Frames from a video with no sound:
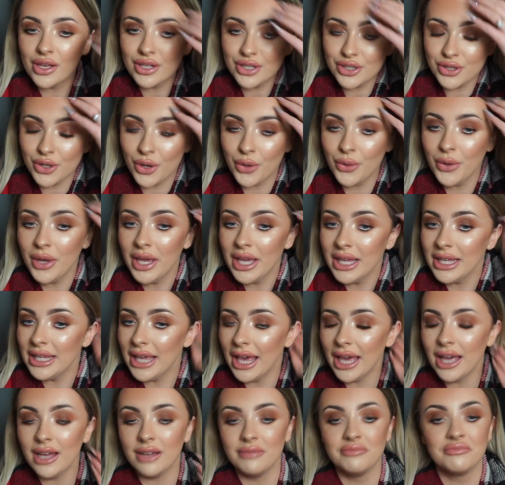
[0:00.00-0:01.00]
So
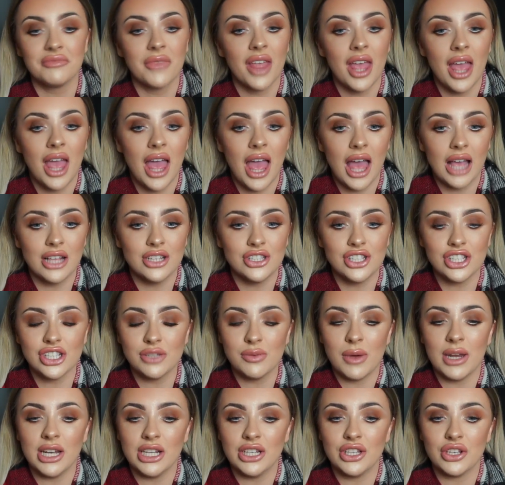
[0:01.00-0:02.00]
yeah,
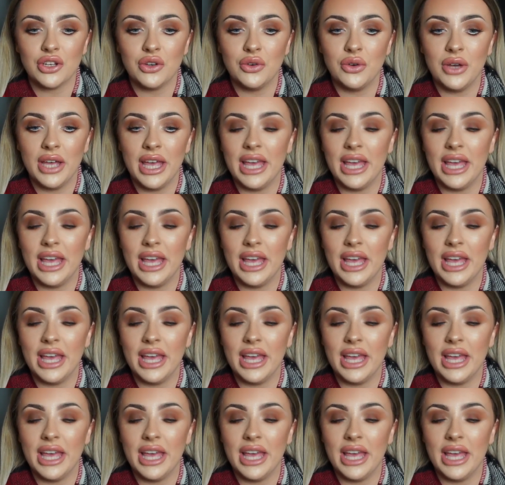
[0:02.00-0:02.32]
just wanted to go